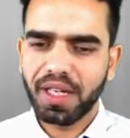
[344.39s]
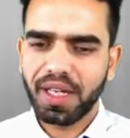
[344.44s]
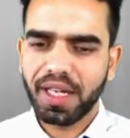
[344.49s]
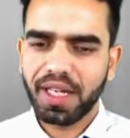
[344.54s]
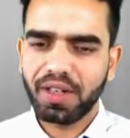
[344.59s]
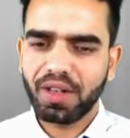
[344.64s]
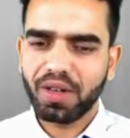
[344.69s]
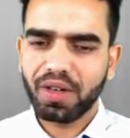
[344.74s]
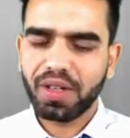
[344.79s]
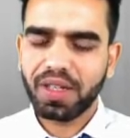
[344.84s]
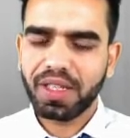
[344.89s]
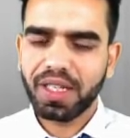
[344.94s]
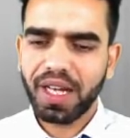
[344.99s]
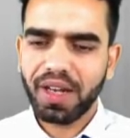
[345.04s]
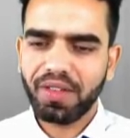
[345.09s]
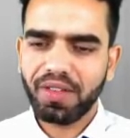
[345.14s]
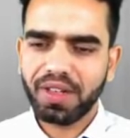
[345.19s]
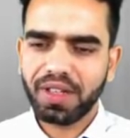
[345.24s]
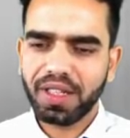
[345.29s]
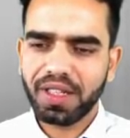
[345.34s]
In oral
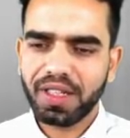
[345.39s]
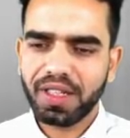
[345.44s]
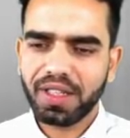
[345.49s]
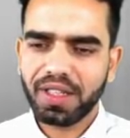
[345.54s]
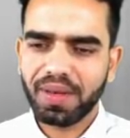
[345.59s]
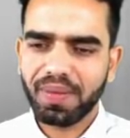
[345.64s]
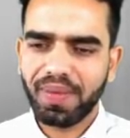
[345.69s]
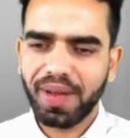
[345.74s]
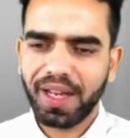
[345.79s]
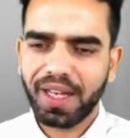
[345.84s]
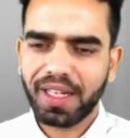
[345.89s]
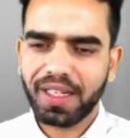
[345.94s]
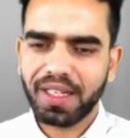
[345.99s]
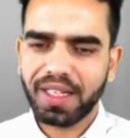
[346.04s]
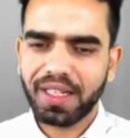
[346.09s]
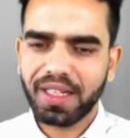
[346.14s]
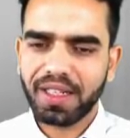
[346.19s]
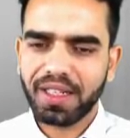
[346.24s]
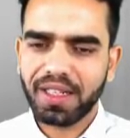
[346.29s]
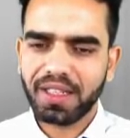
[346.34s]
cavity, the
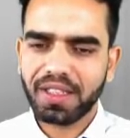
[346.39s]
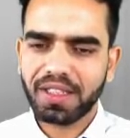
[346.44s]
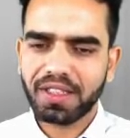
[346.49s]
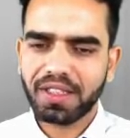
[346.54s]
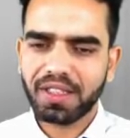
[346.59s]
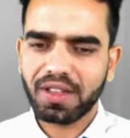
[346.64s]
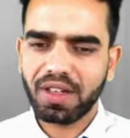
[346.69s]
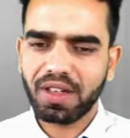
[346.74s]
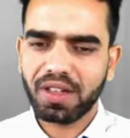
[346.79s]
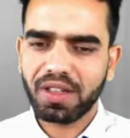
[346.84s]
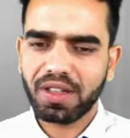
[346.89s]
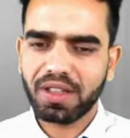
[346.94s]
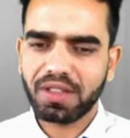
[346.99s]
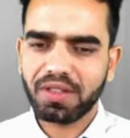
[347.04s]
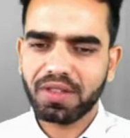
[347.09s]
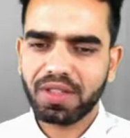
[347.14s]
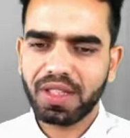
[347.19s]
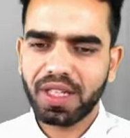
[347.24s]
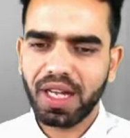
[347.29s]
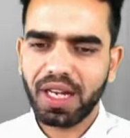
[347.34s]
mechanical digestion occurs
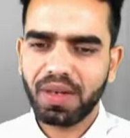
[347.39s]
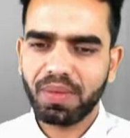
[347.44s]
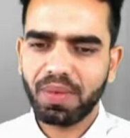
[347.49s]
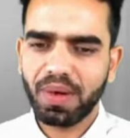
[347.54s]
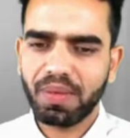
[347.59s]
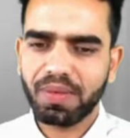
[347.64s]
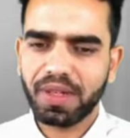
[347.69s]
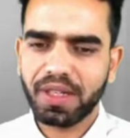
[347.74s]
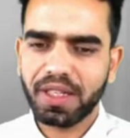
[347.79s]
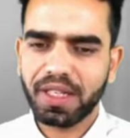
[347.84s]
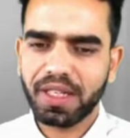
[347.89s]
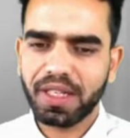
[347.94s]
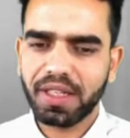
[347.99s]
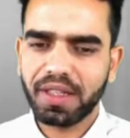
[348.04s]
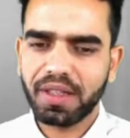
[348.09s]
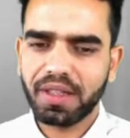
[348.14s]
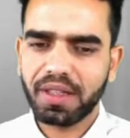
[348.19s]
with the help of the teeth,